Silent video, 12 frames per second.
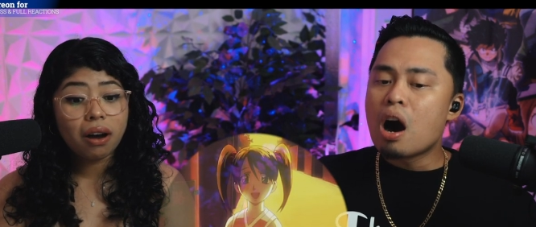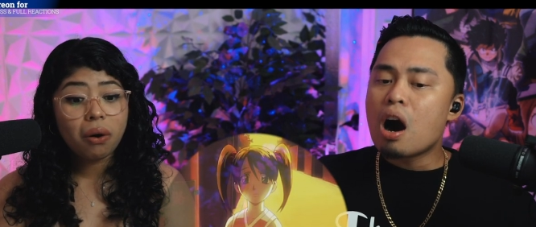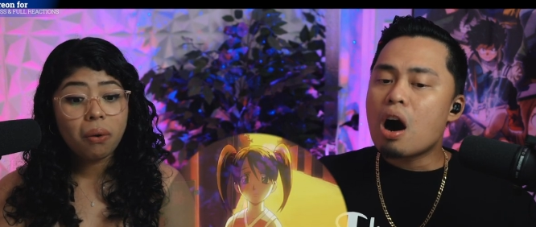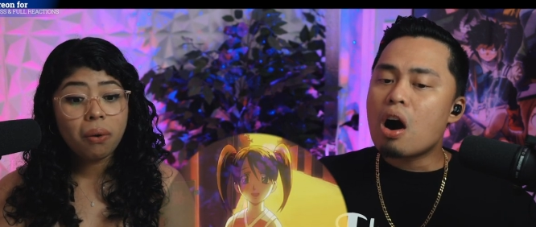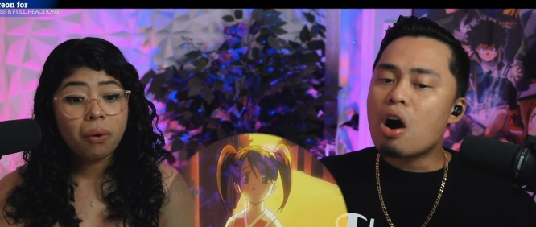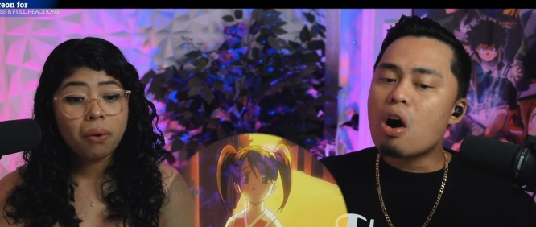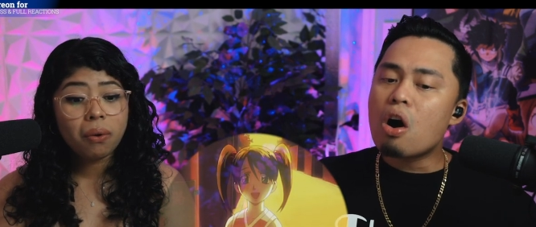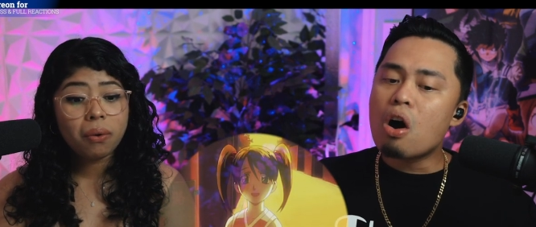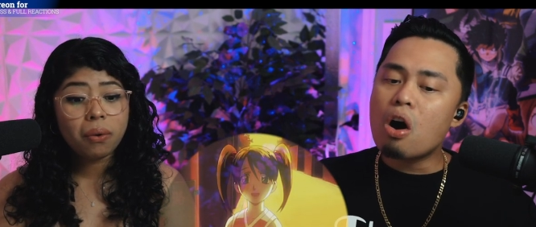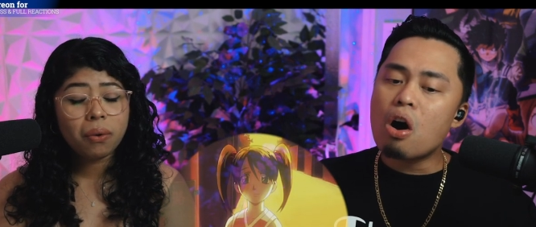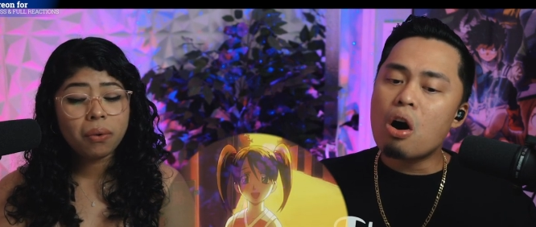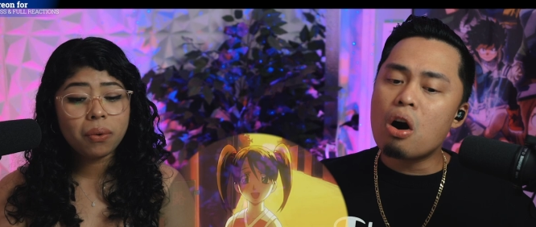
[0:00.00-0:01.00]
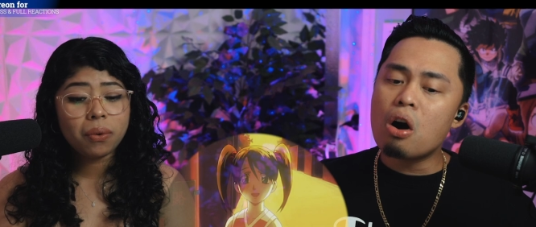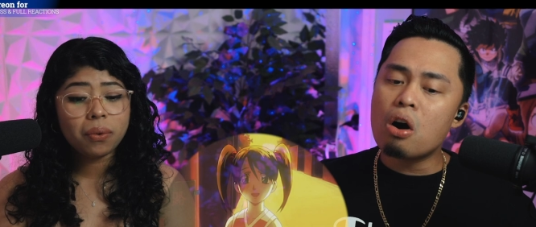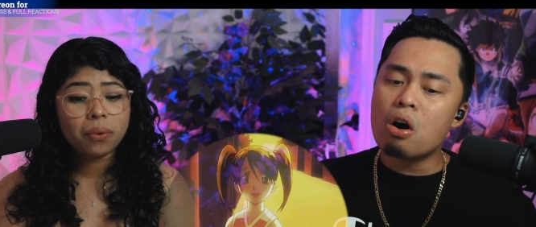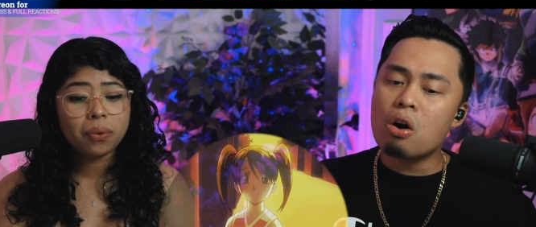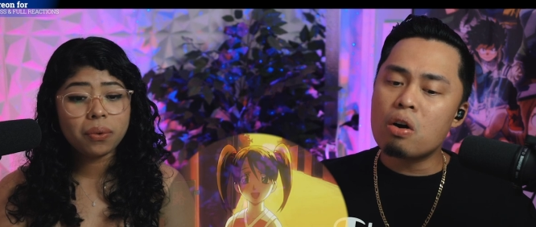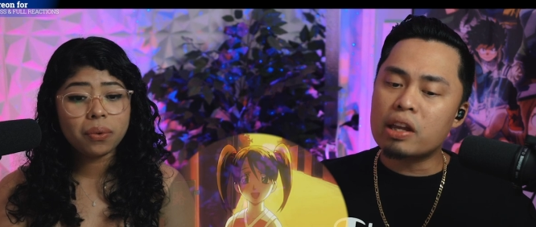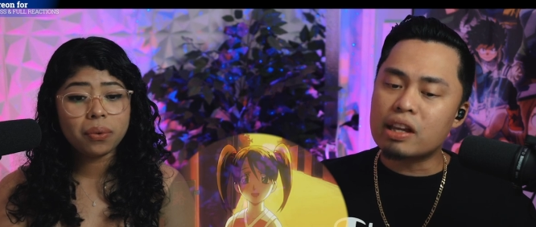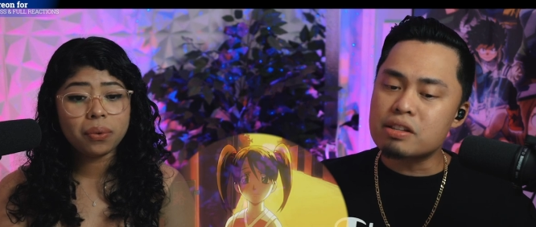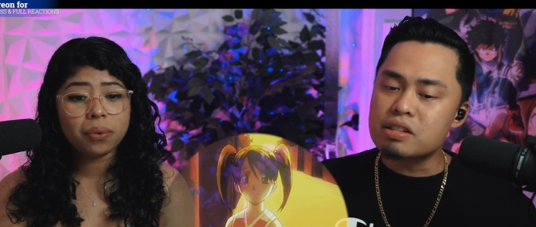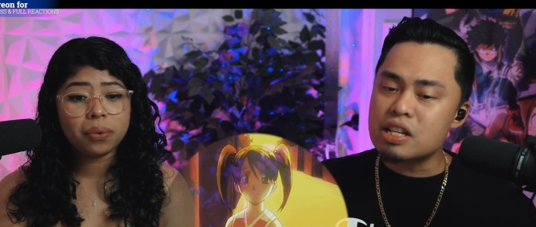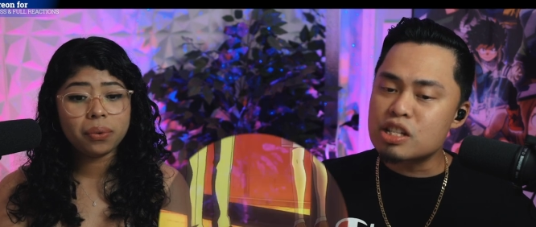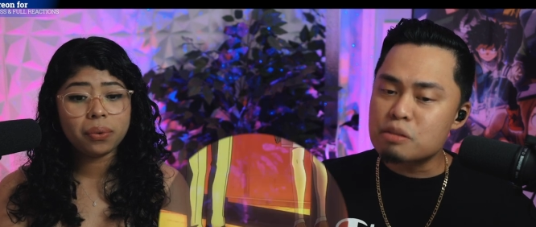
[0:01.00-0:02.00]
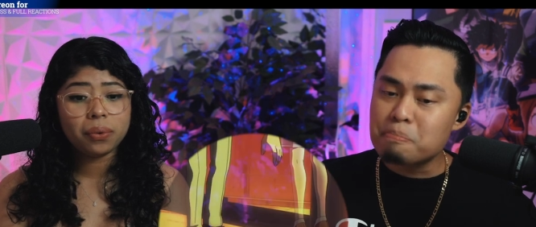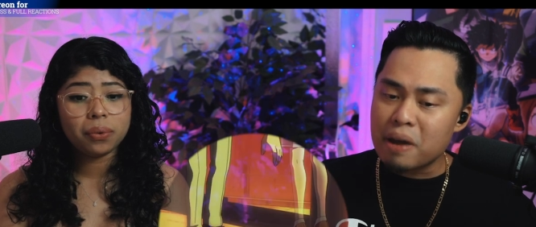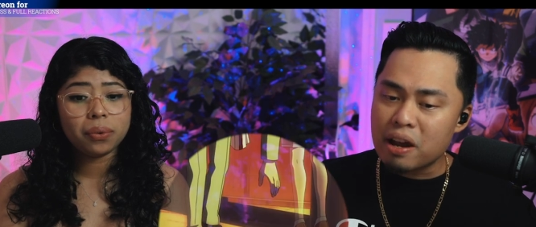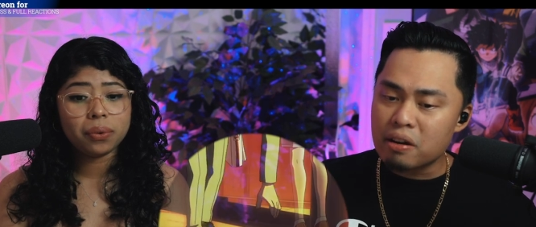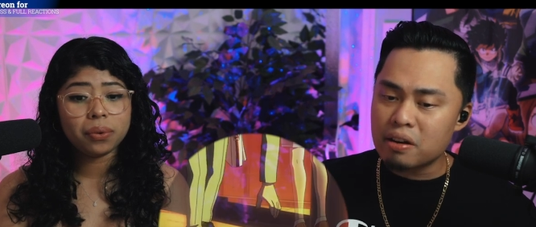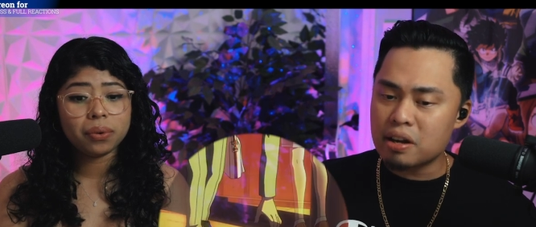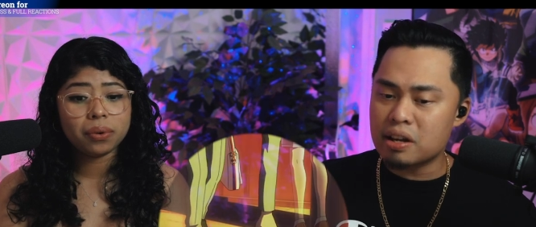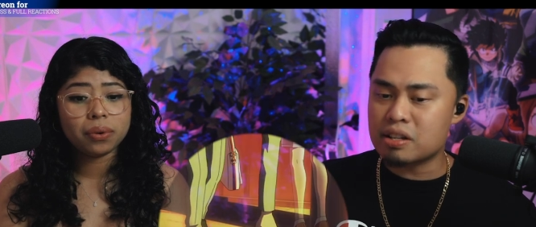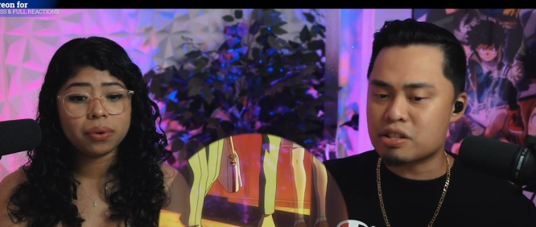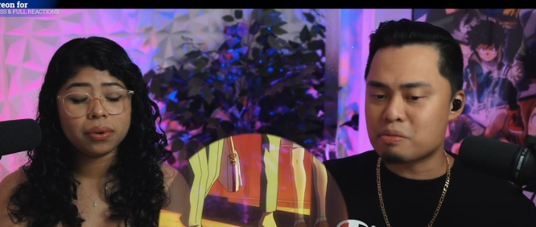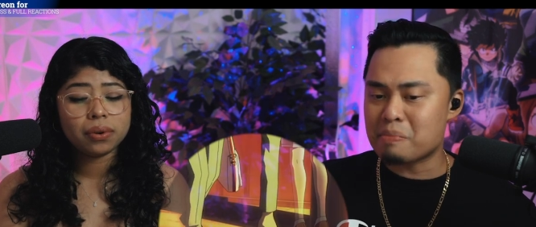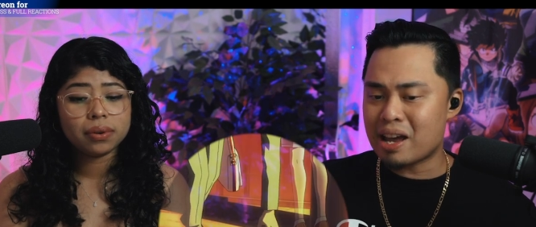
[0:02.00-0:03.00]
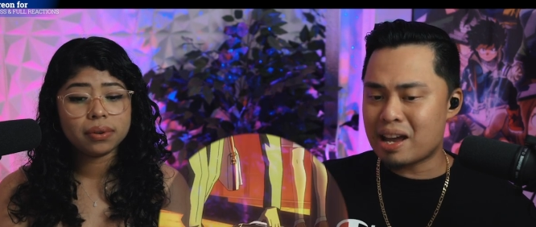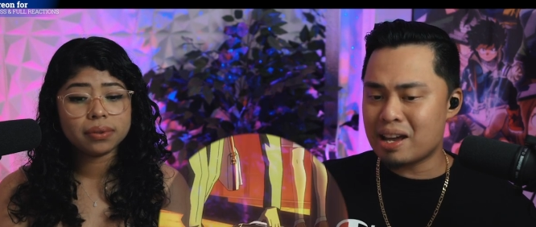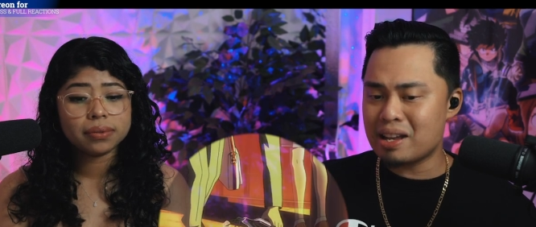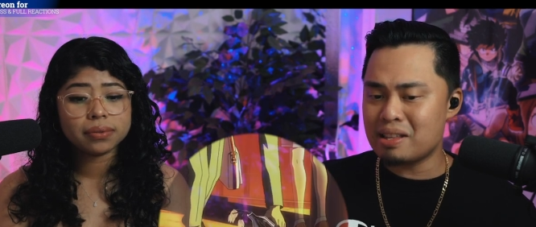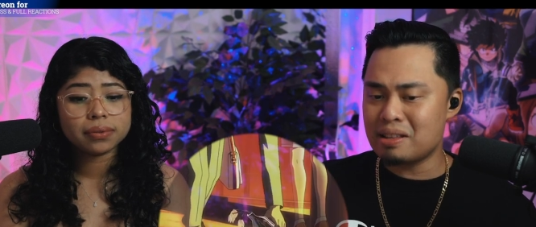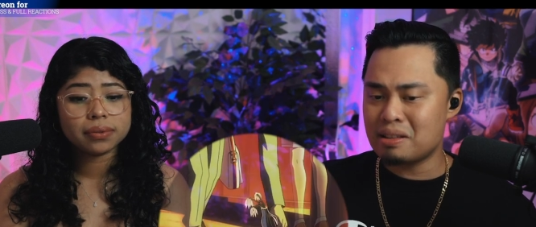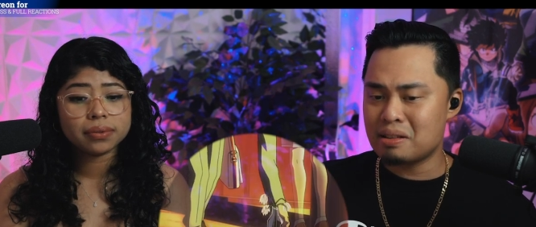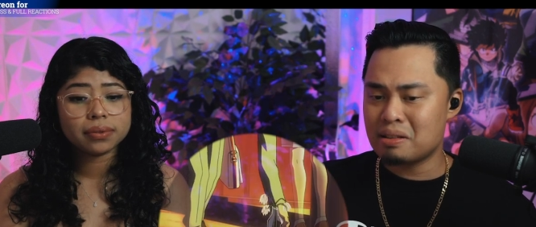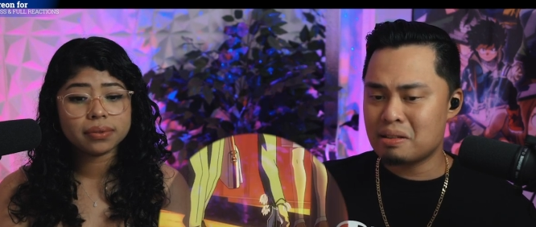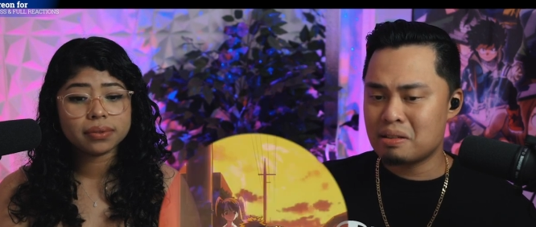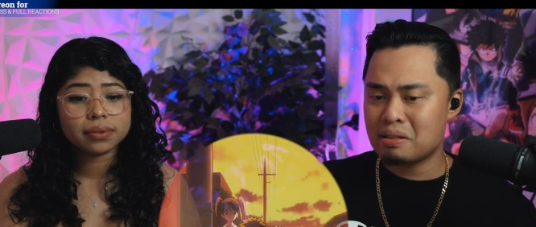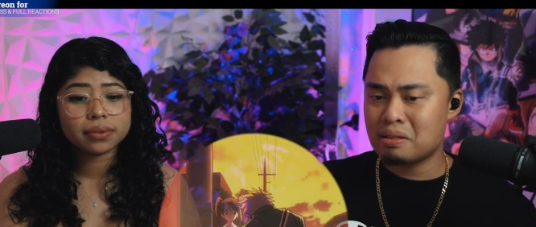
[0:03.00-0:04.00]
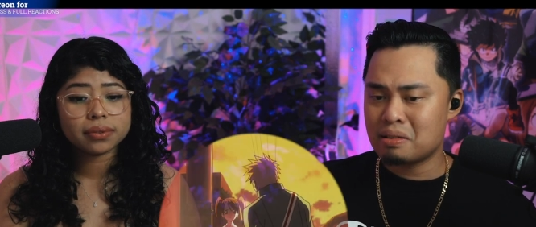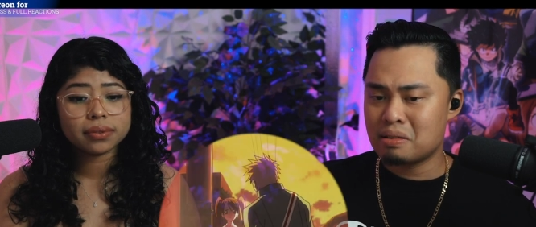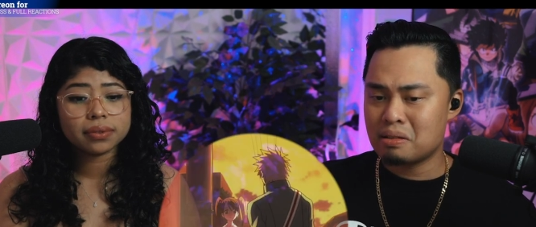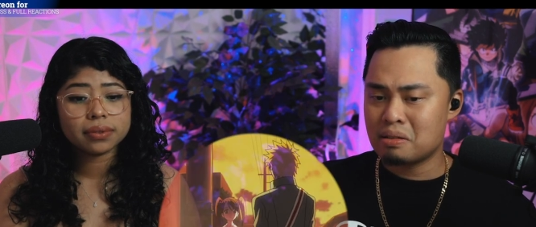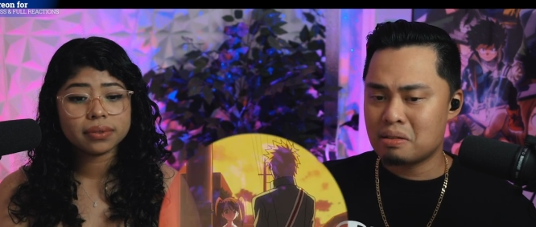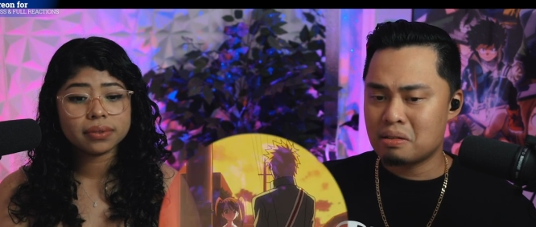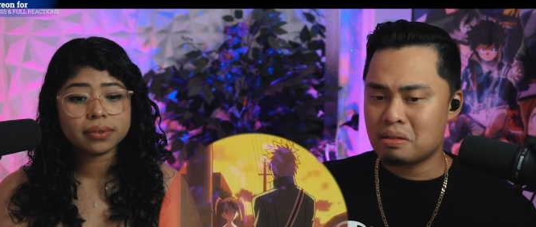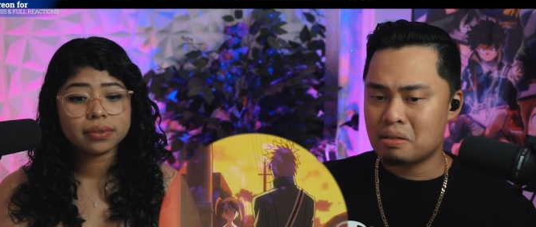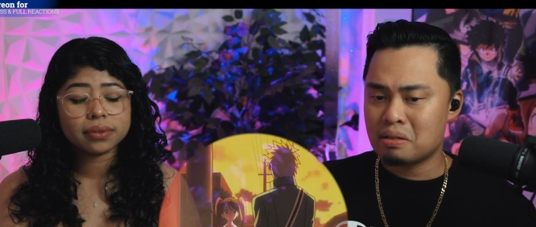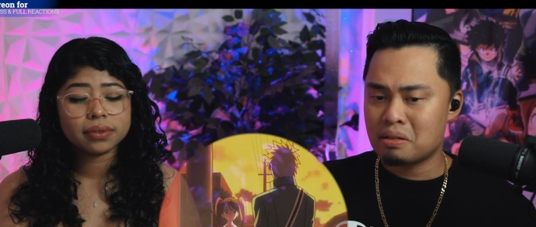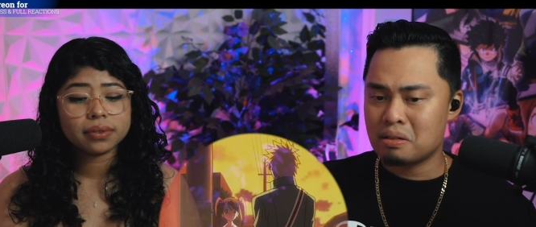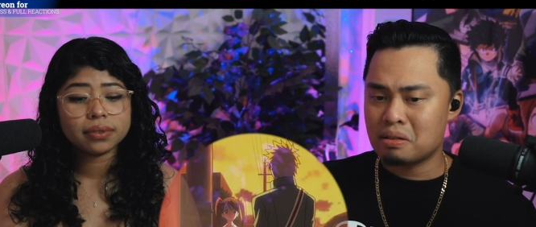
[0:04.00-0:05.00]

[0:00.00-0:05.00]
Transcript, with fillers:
Speaker 1: Oh? oh, he can see spirits, man. Oh